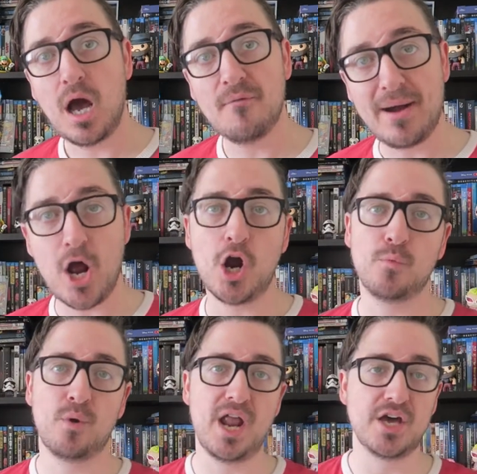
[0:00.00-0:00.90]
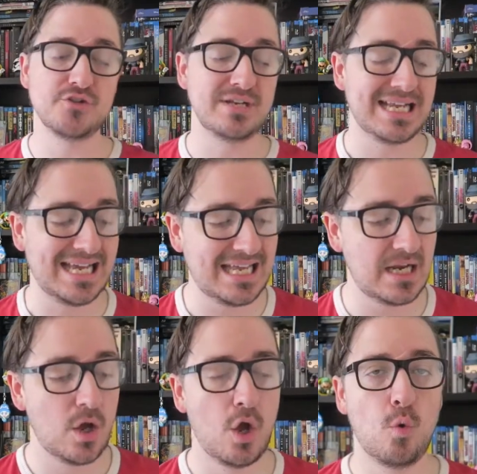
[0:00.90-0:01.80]
of my hard 100.
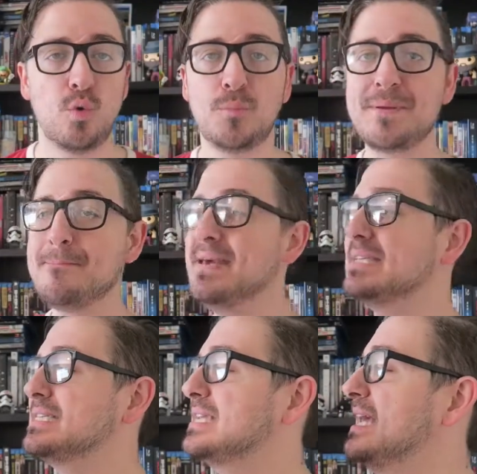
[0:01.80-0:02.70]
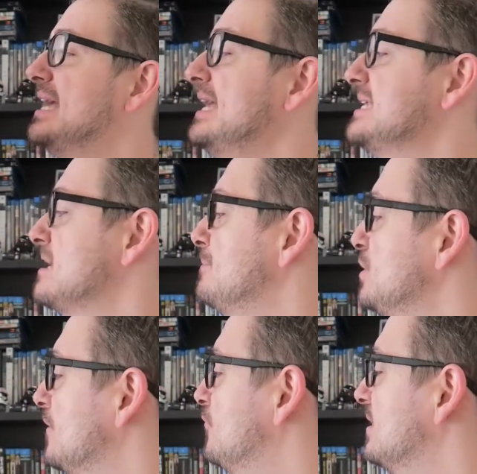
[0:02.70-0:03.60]
It will be missed. It is a
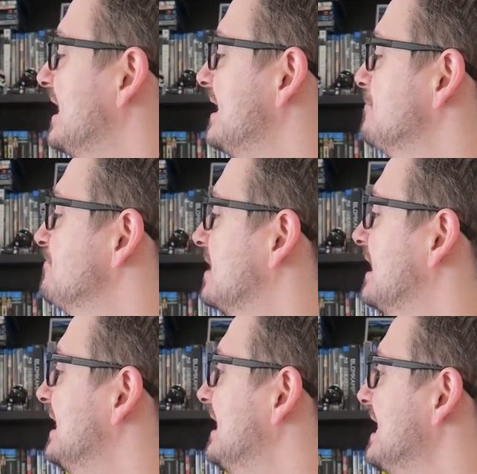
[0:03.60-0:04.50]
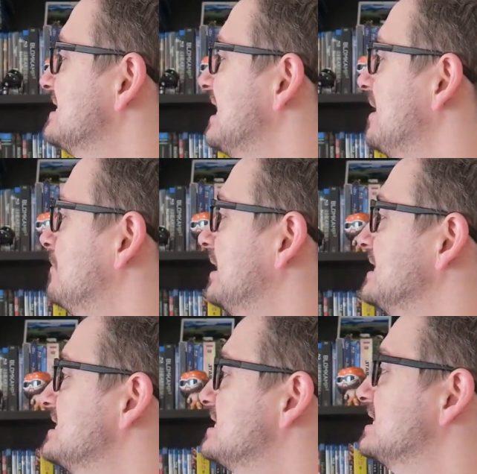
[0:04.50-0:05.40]
beautiful game. It has gotten
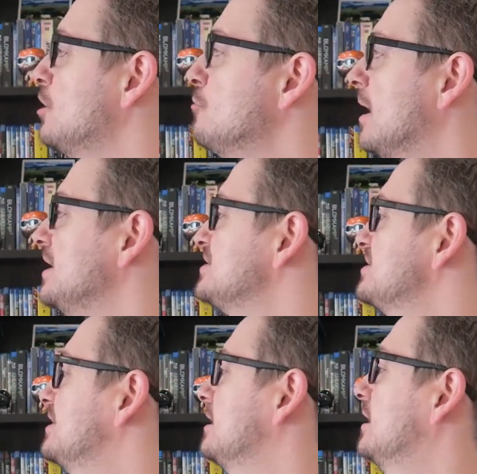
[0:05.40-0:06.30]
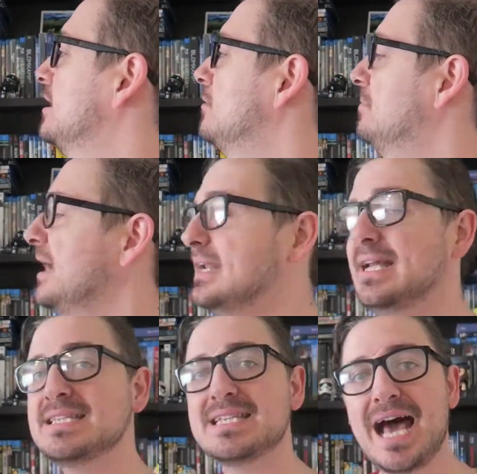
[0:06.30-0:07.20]
played so much, but
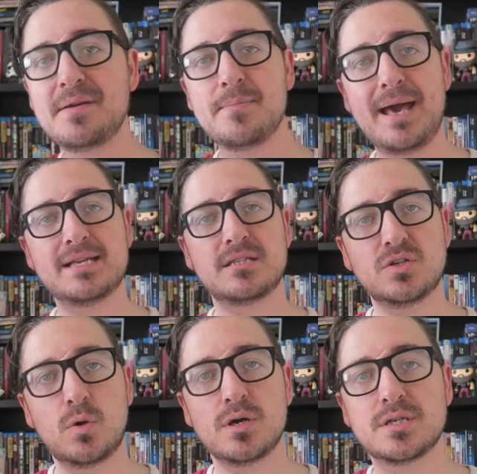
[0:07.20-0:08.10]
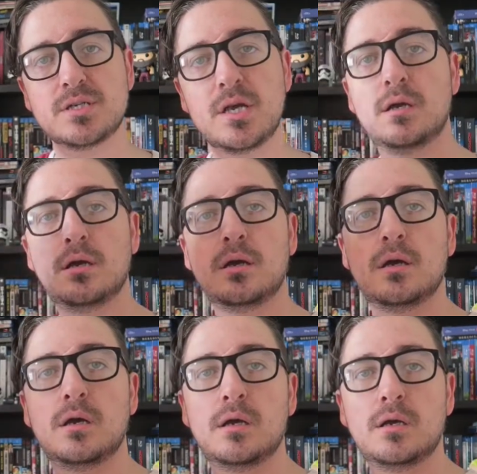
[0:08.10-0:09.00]
it's time to pass the torch
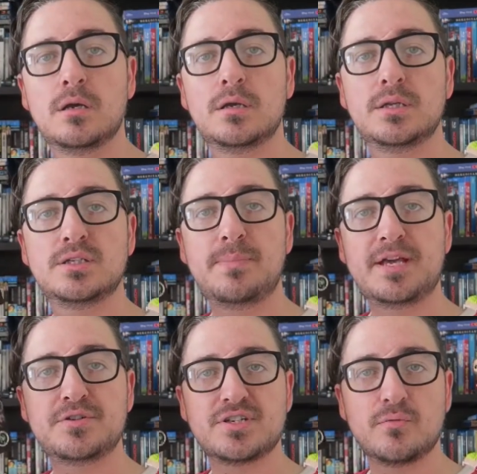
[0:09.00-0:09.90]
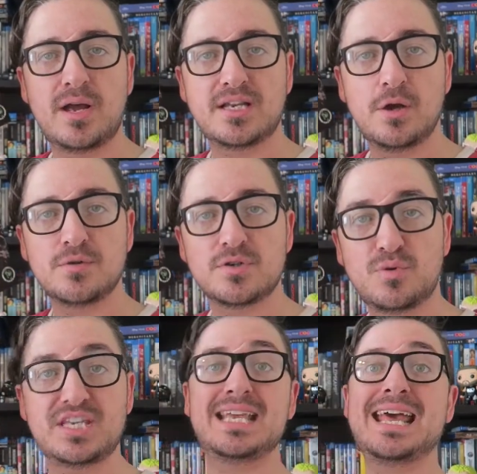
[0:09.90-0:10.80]
to Patriots and Redcoats,
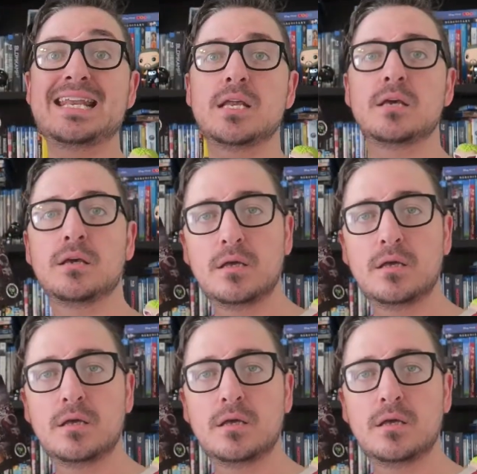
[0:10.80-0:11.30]
which is in